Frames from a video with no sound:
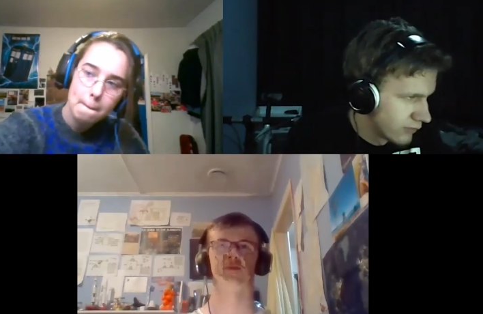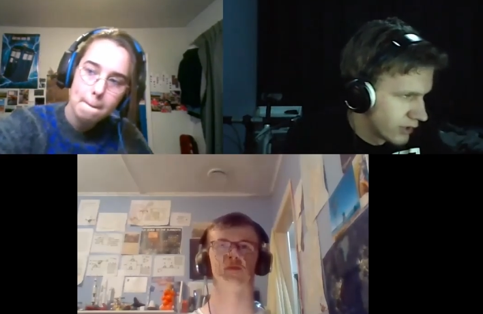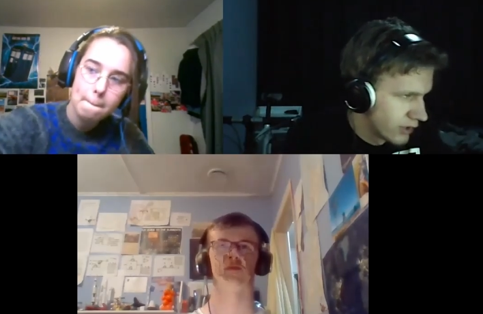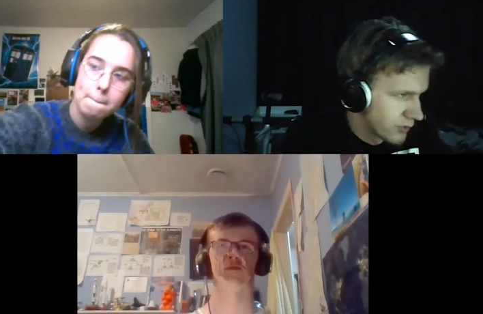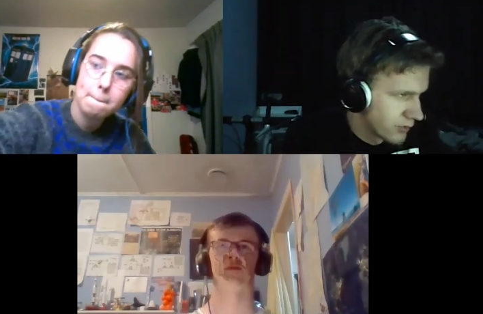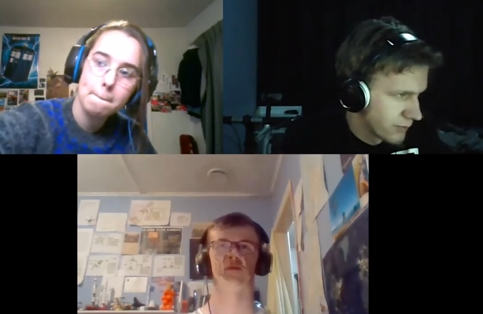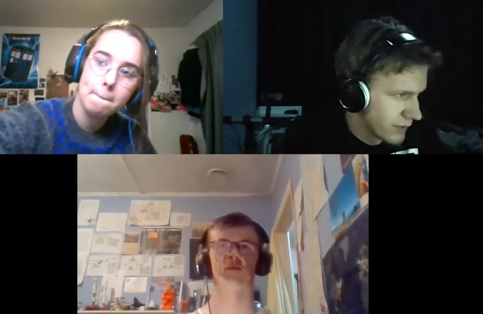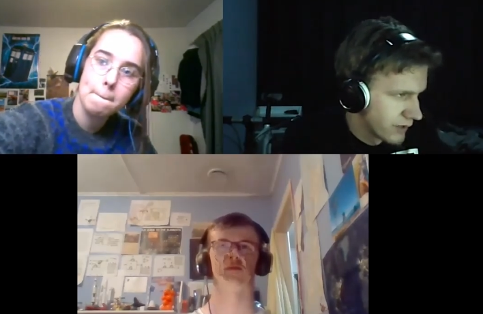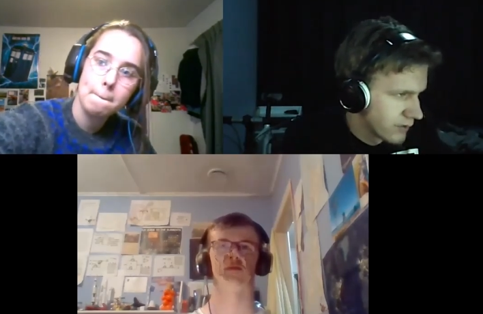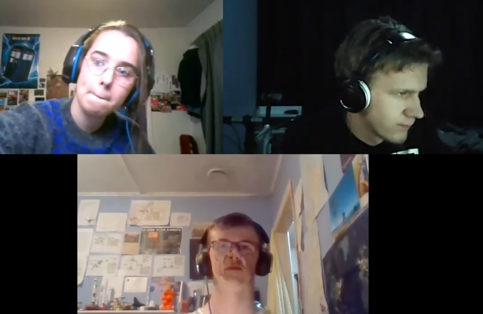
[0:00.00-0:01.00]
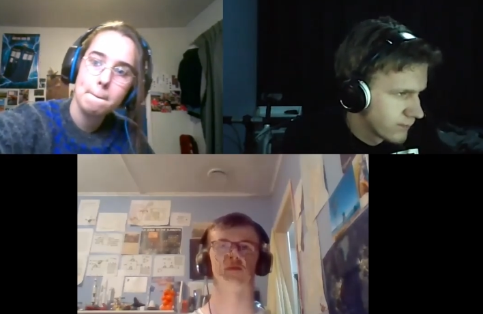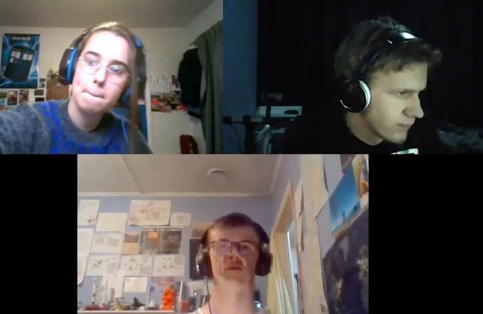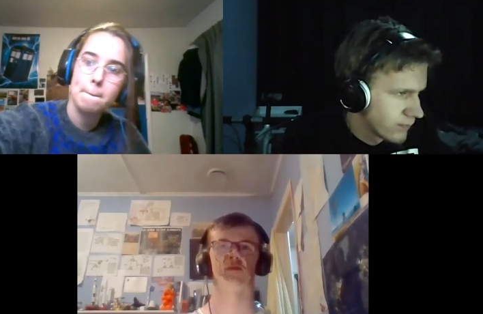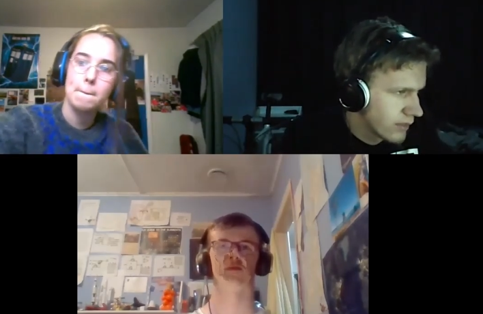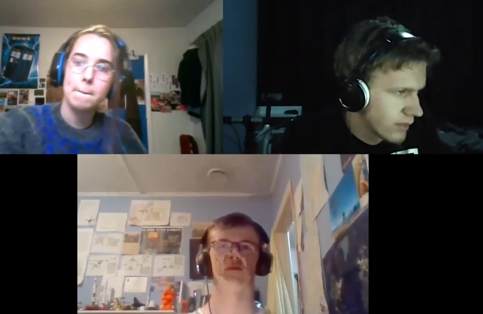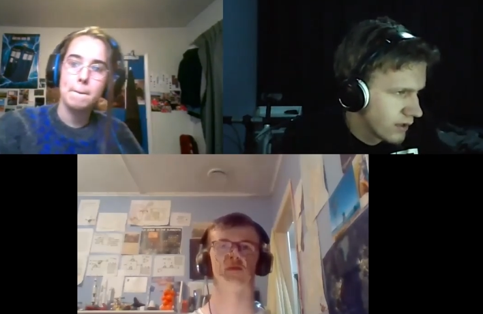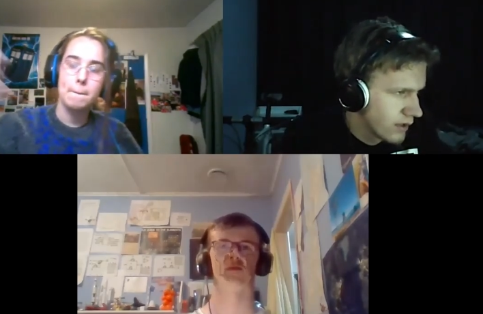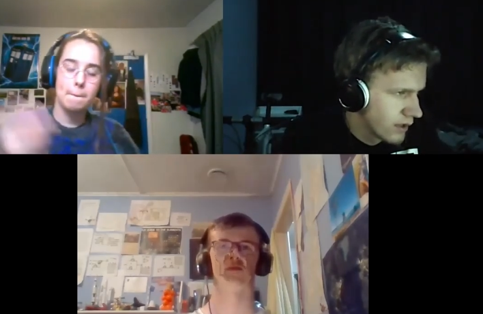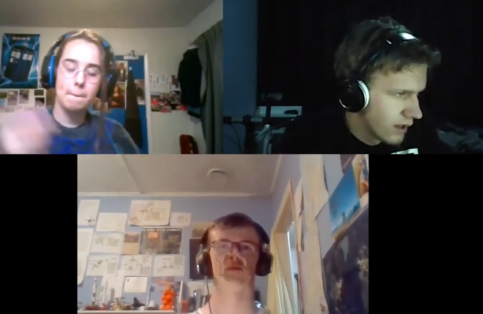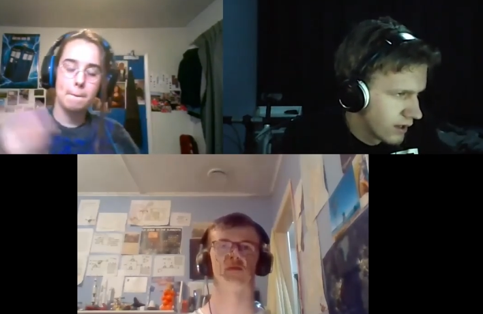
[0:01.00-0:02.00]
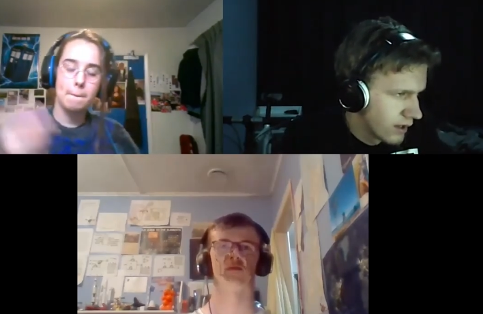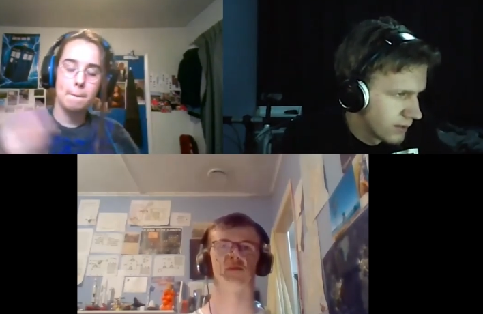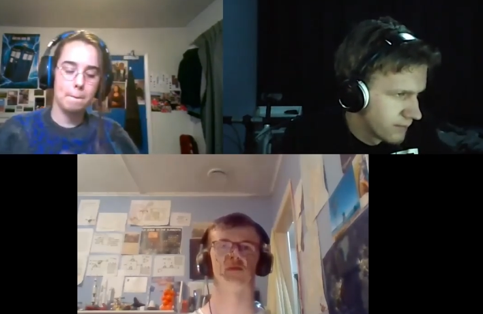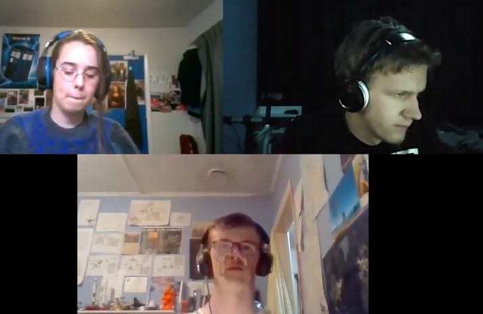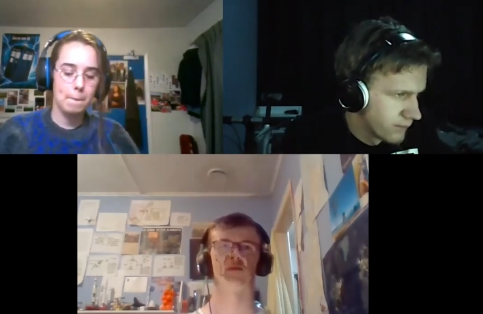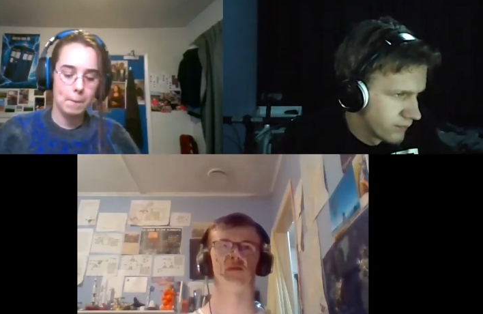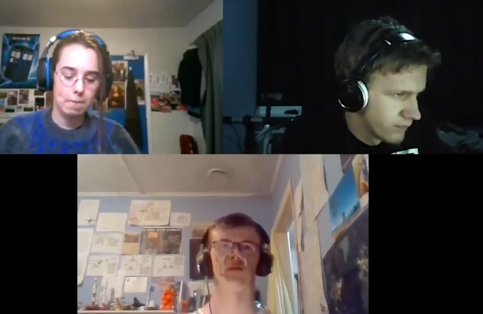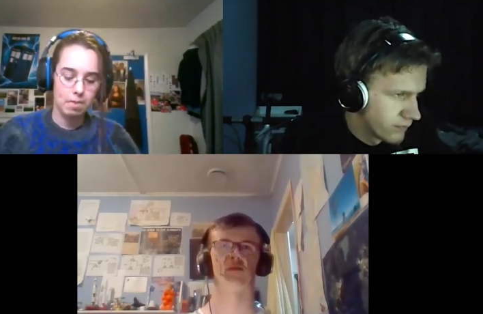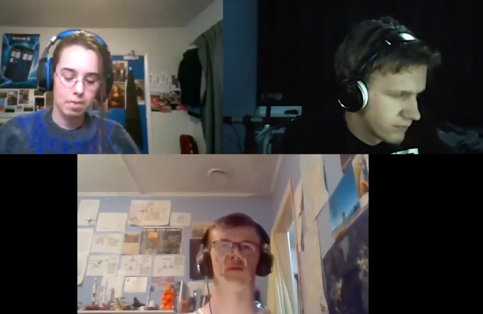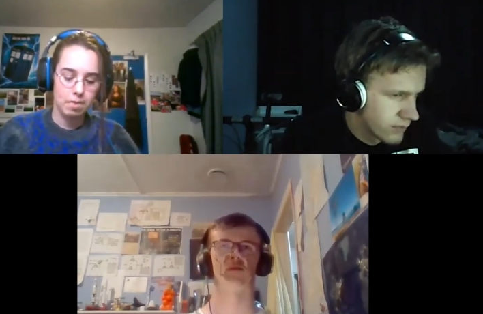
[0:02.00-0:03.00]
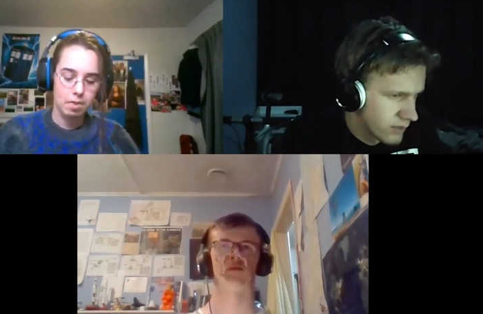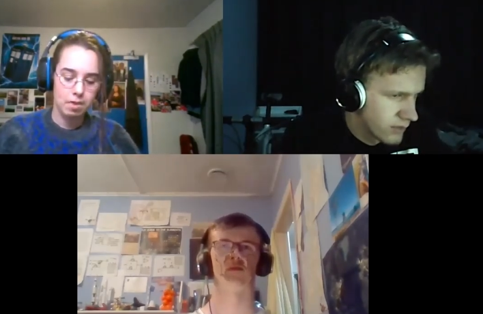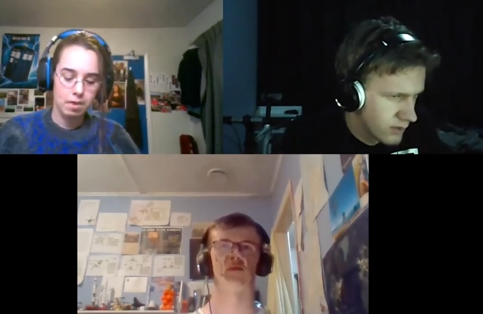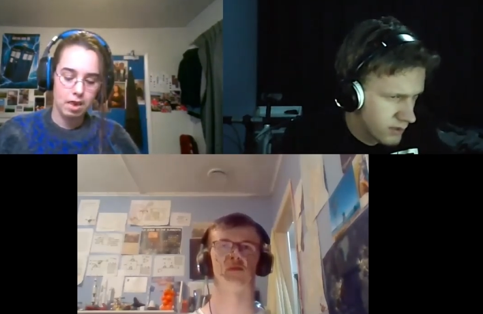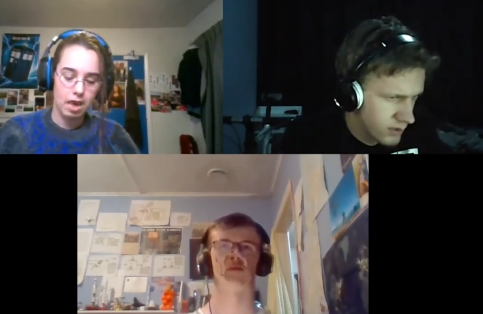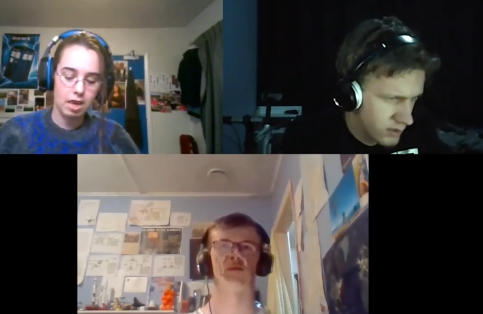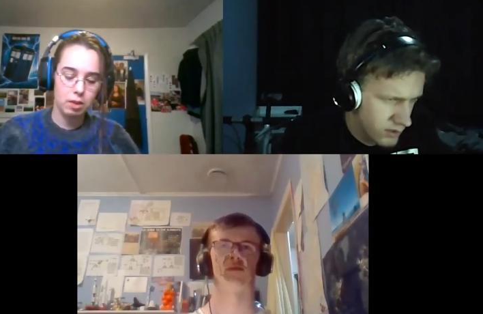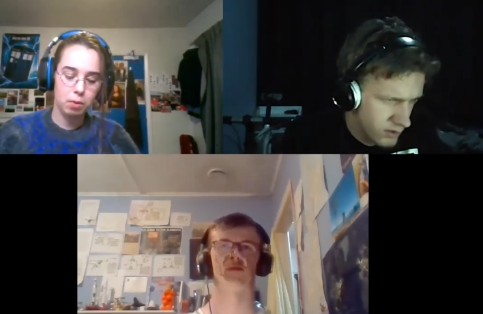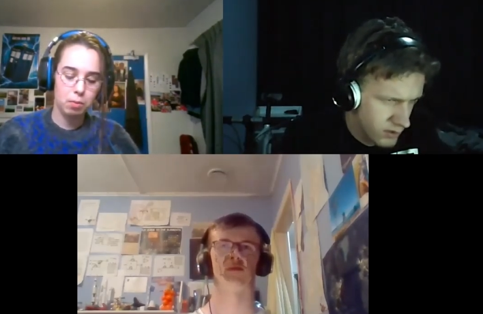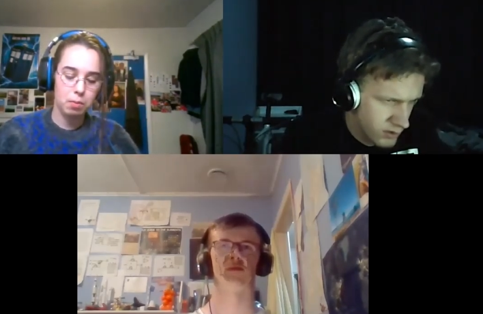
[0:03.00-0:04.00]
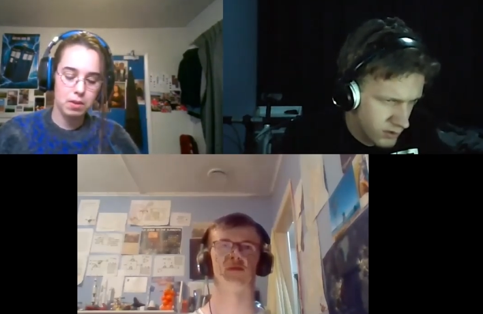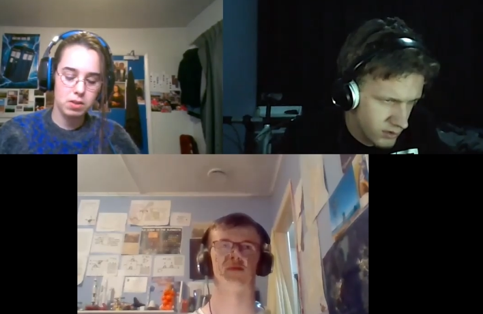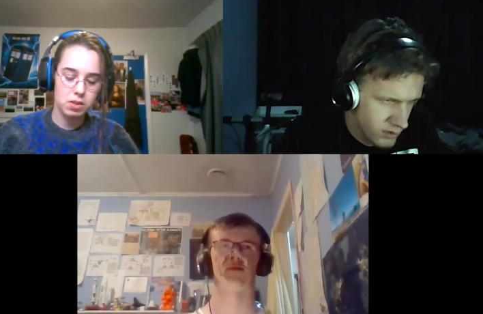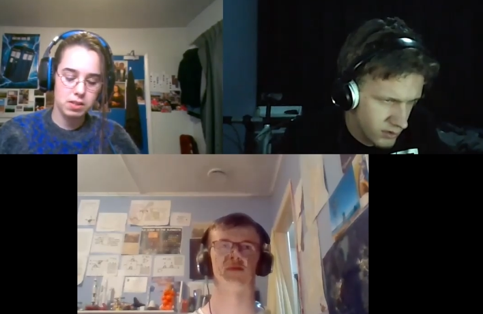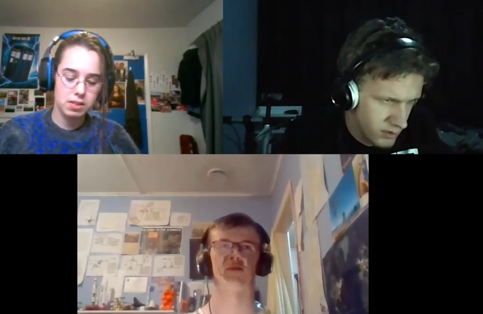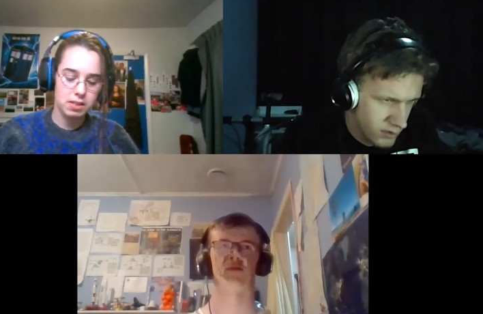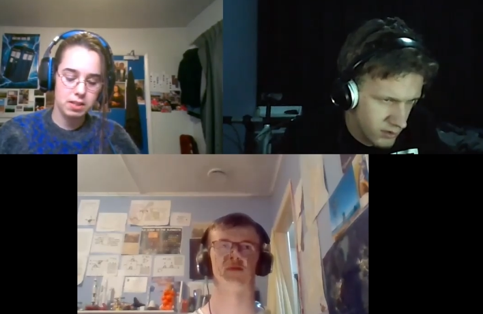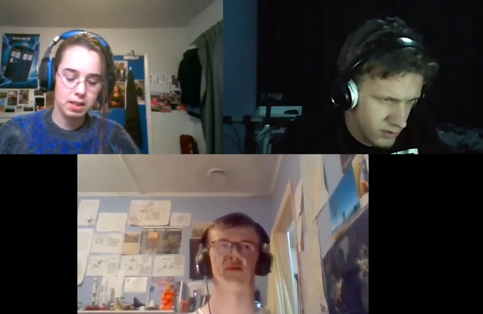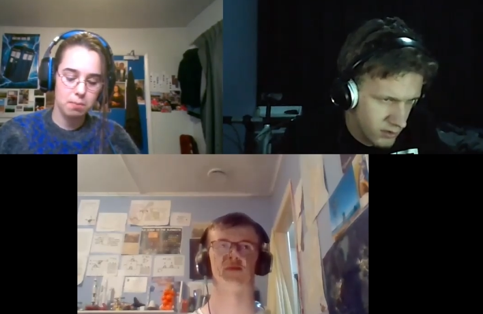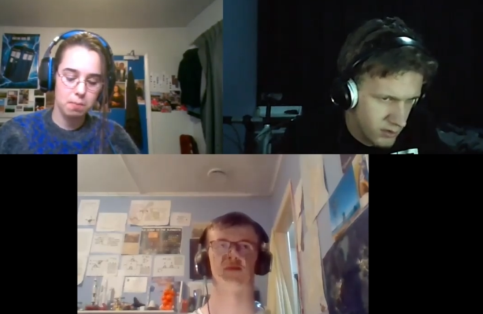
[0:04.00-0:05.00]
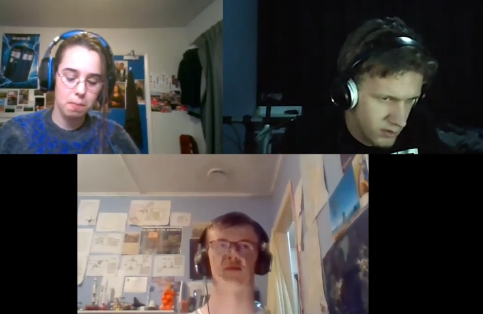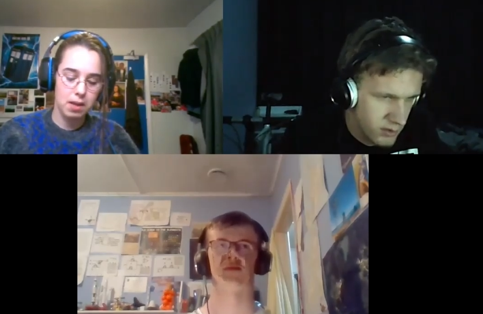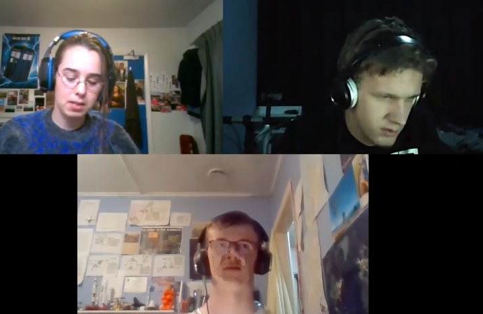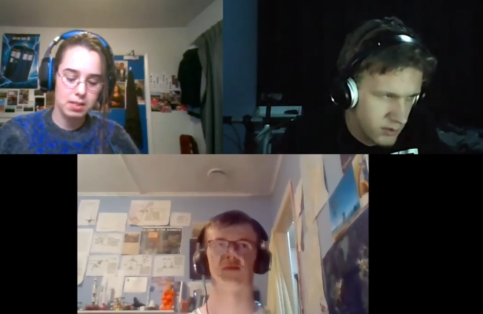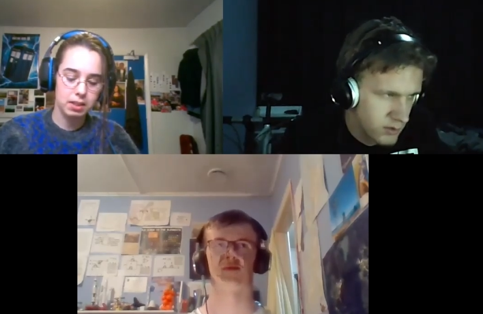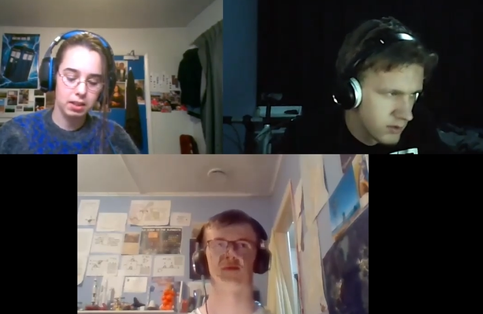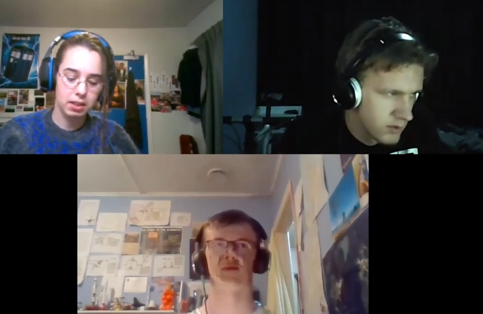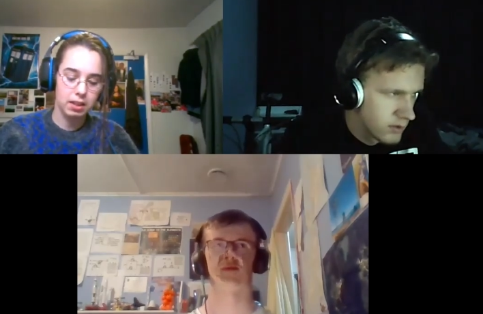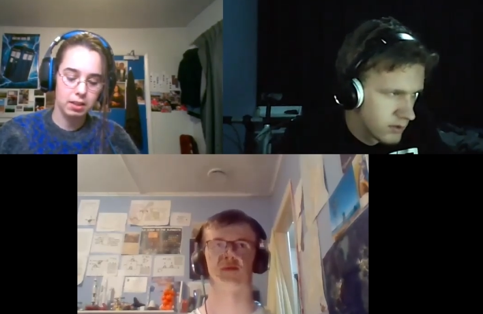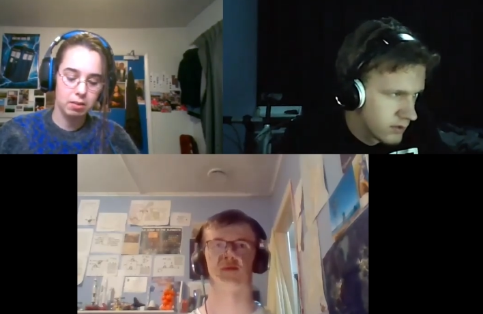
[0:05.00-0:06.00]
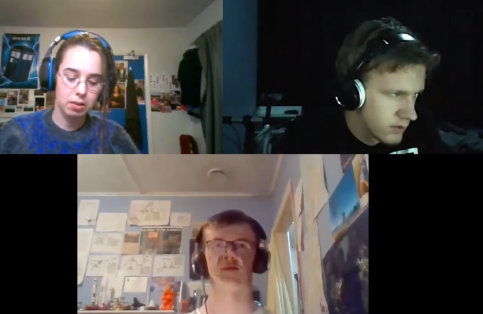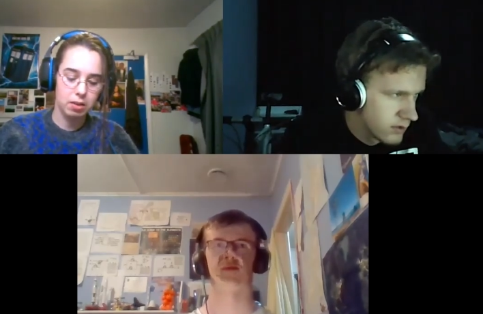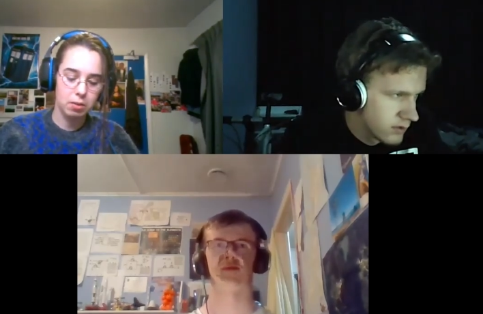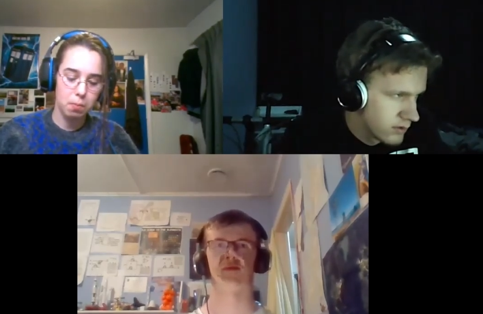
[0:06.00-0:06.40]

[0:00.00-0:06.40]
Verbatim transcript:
Speaker 1: idea what it means. Um,
Speaker 2: it's probably just basically the